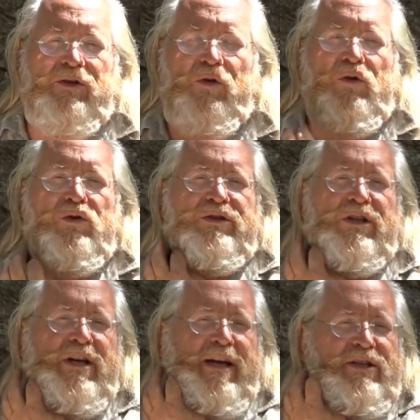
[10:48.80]
or
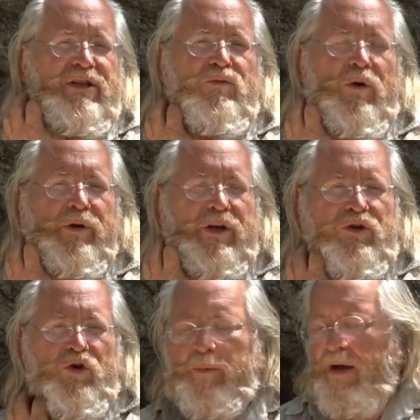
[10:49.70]
suggestion what we can
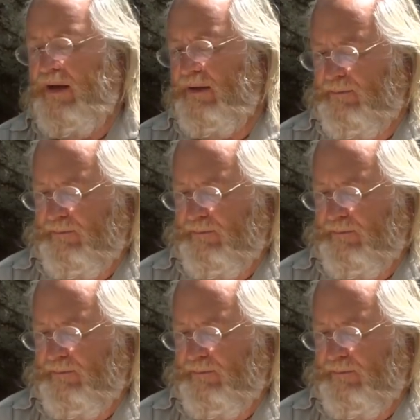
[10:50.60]
do about it.